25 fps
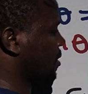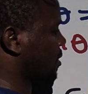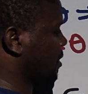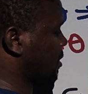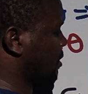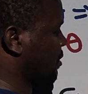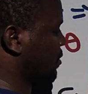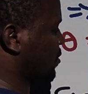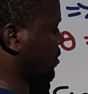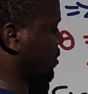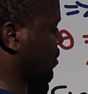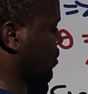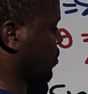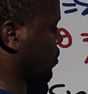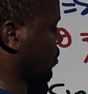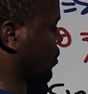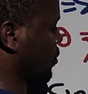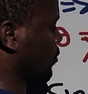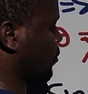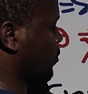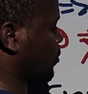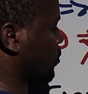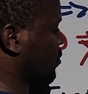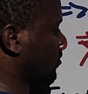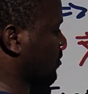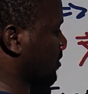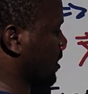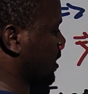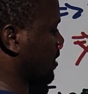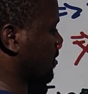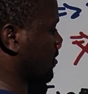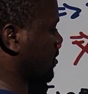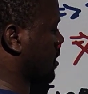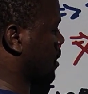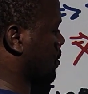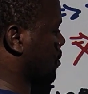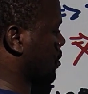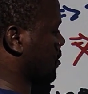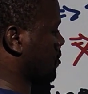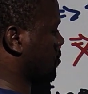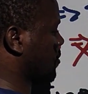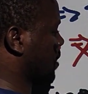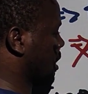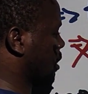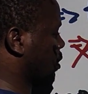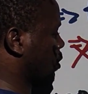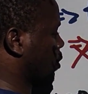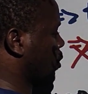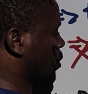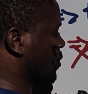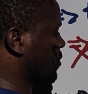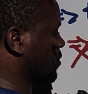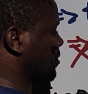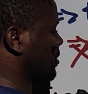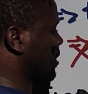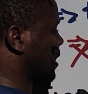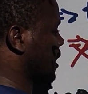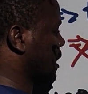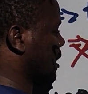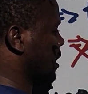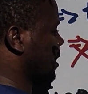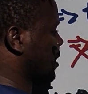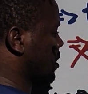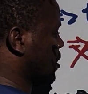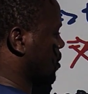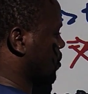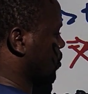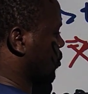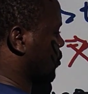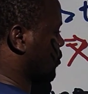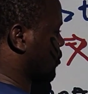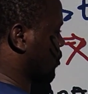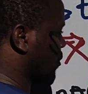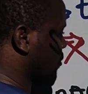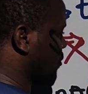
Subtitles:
is equals to sin theta. Because if I cut there, most